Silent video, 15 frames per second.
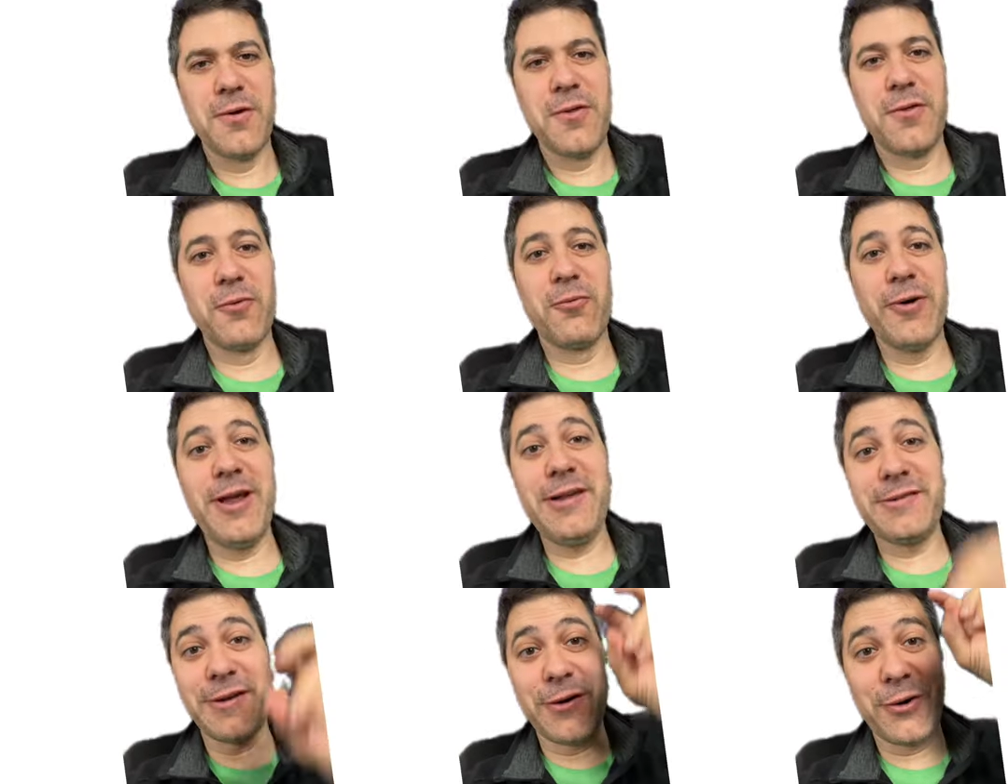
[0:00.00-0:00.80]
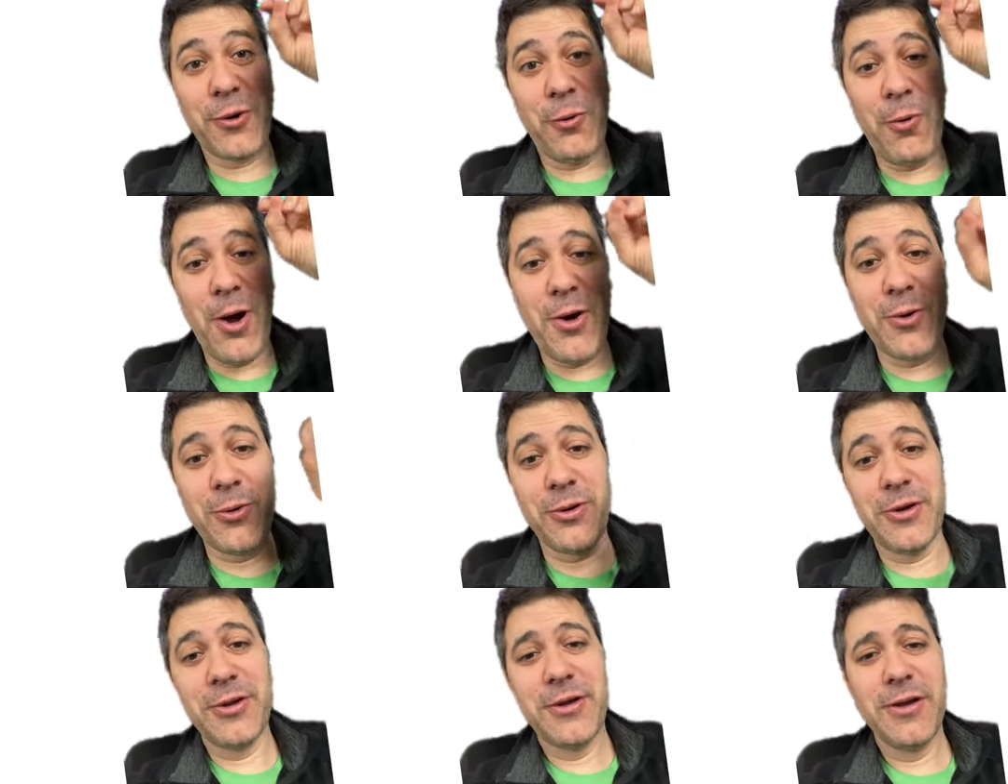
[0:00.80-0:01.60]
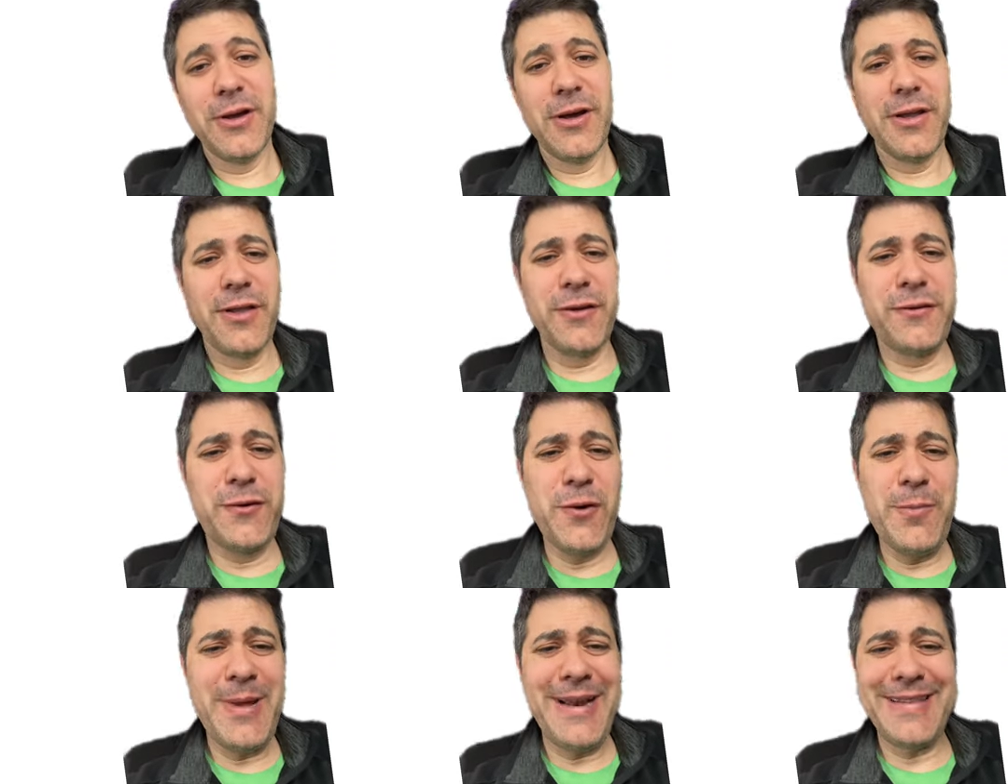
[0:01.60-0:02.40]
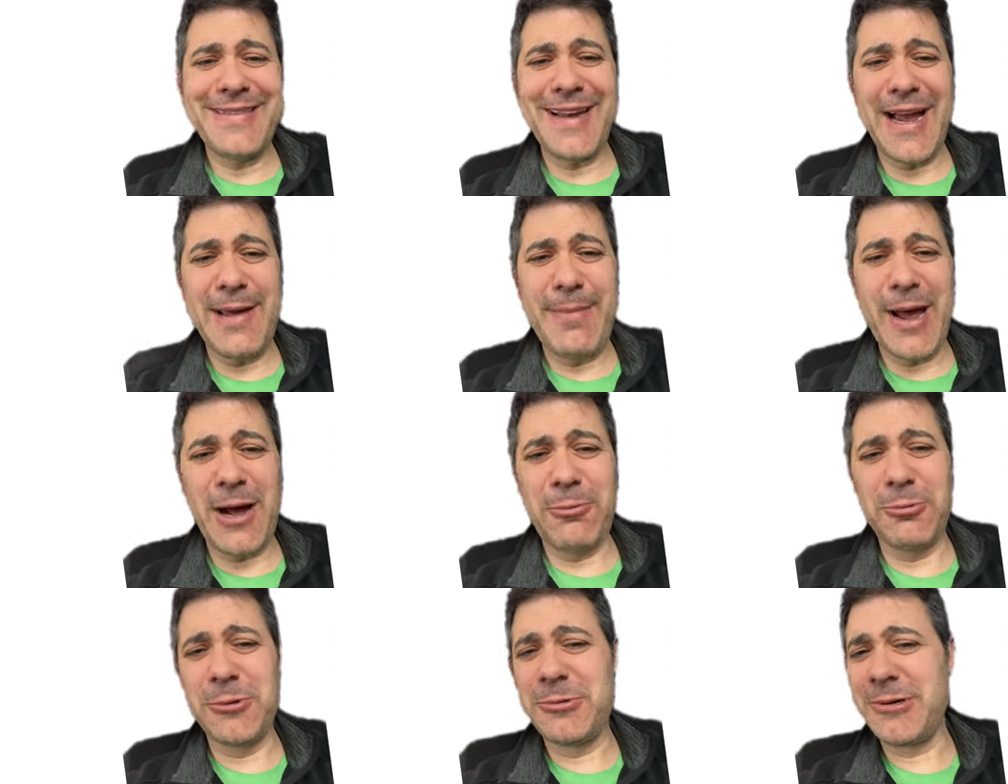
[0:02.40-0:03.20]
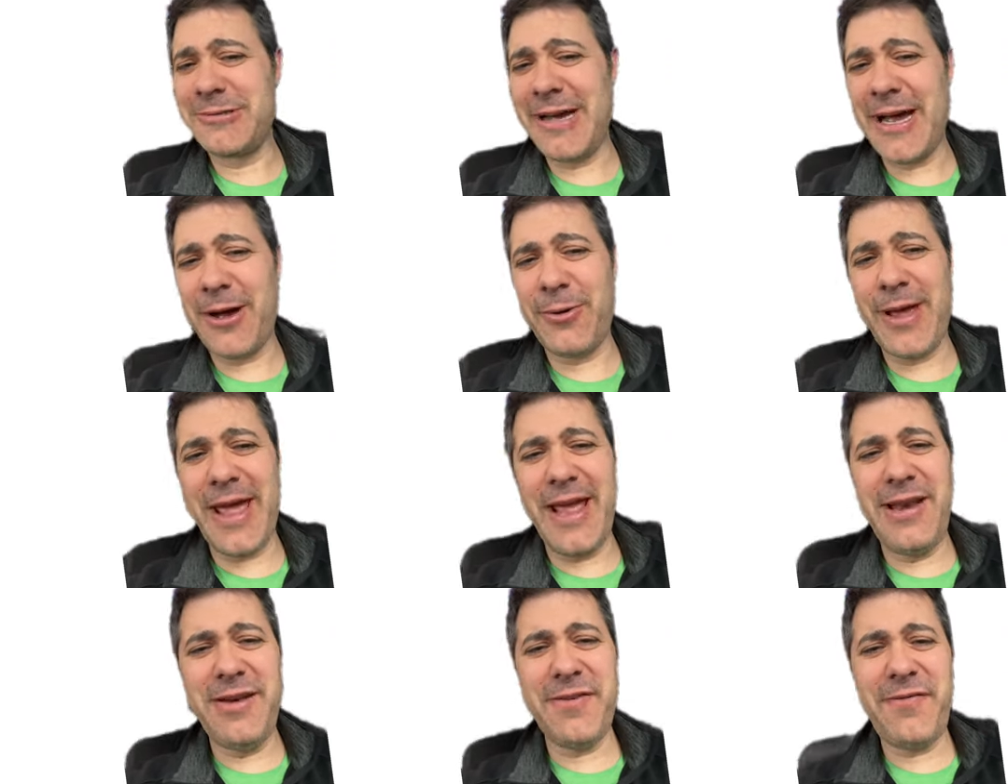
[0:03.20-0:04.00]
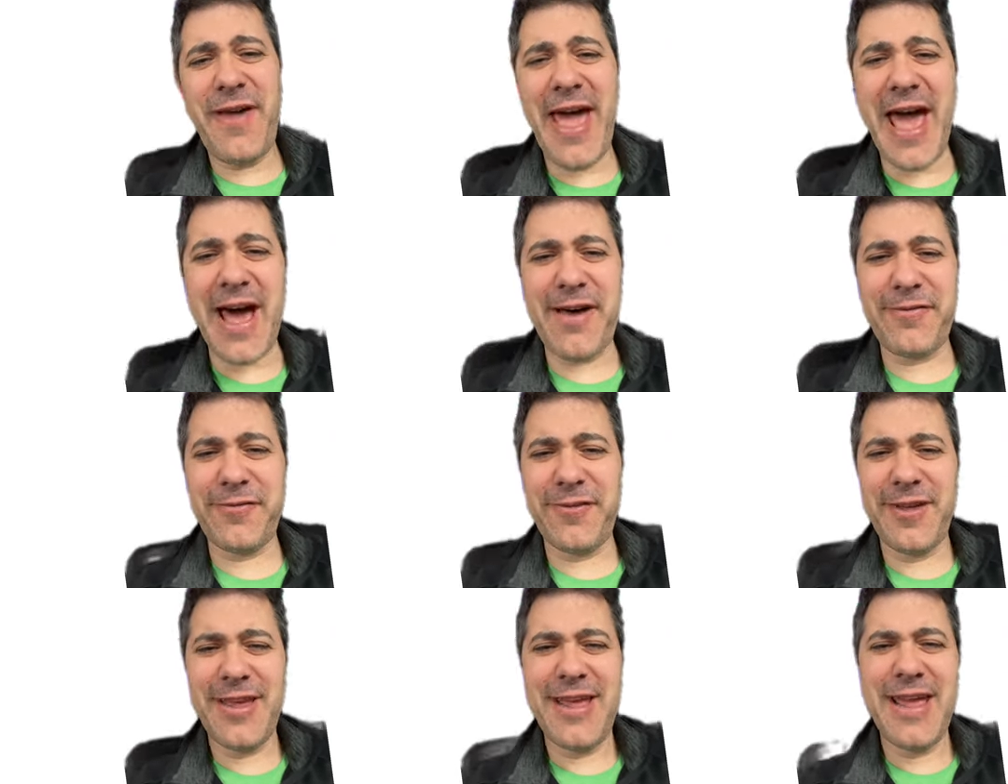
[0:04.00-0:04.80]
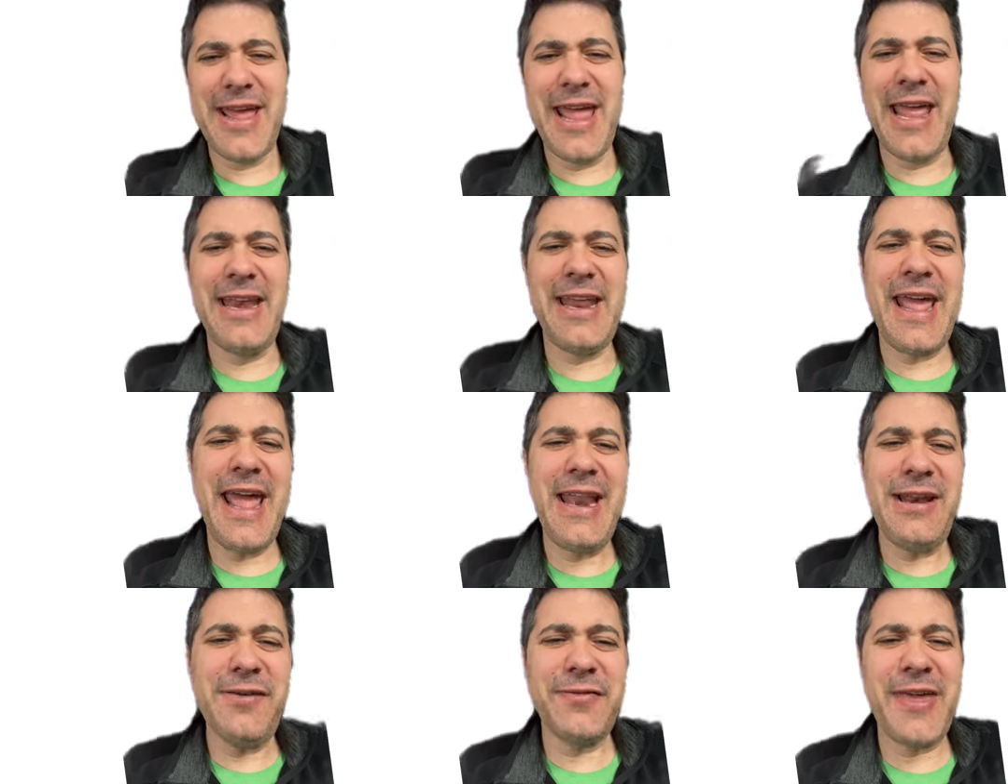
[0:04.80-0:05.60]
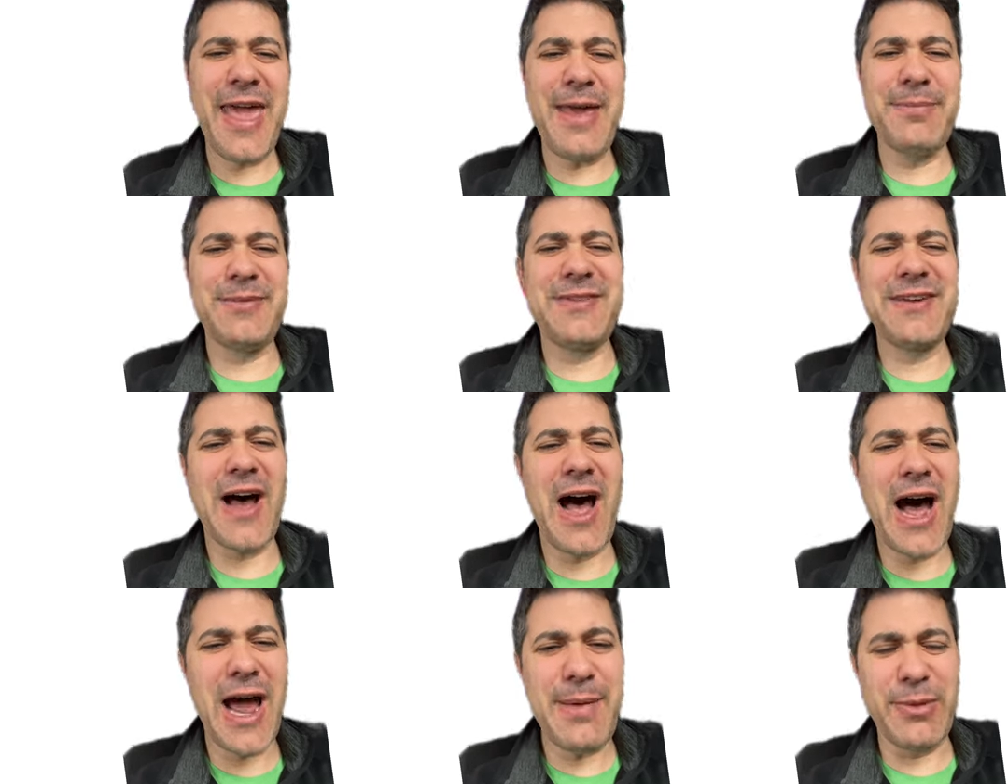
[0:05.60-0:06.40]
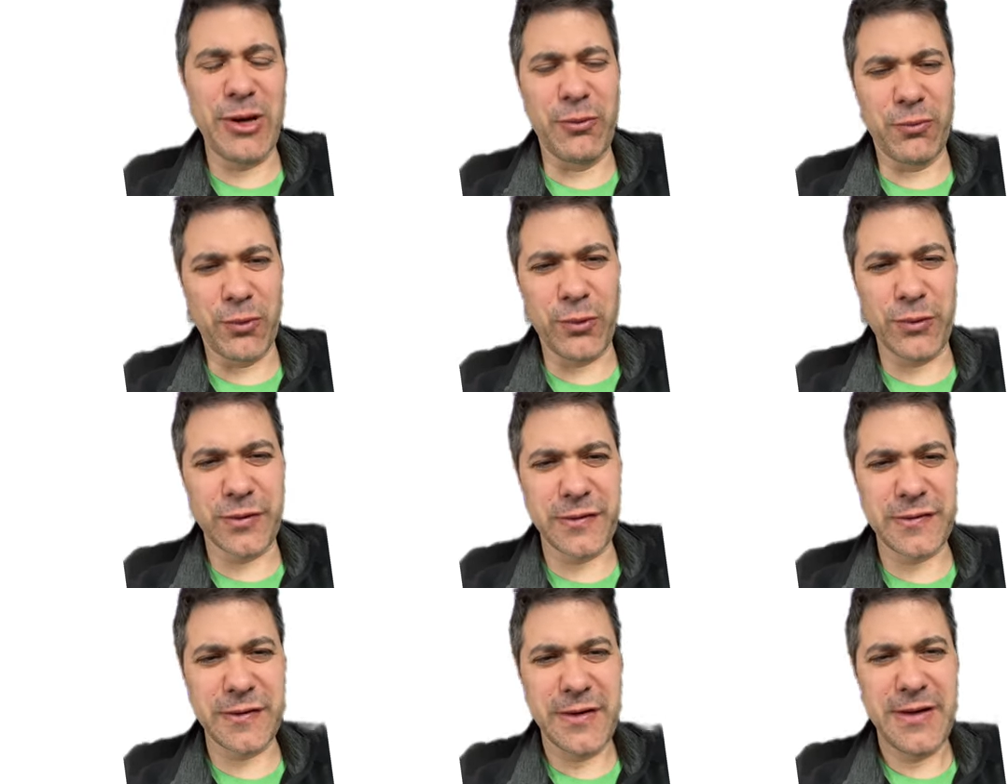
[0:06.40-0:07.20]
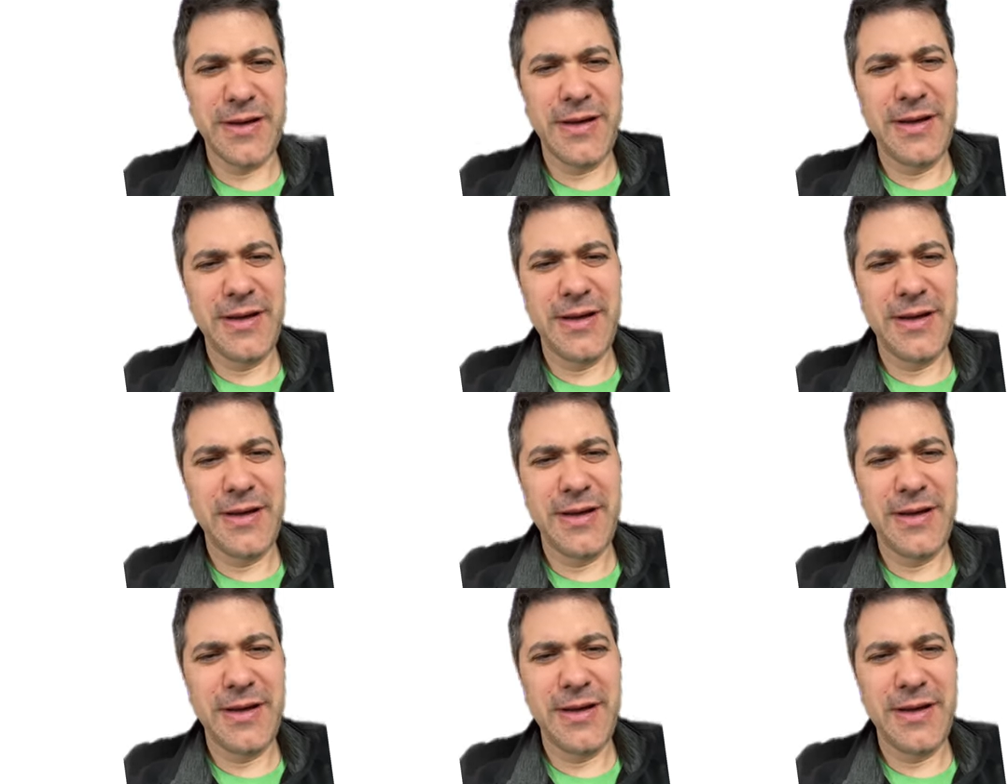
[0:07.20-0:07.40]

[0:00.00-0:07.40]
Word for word: The reason, quote, the two minute timeout will allow end of half and end of game timing rules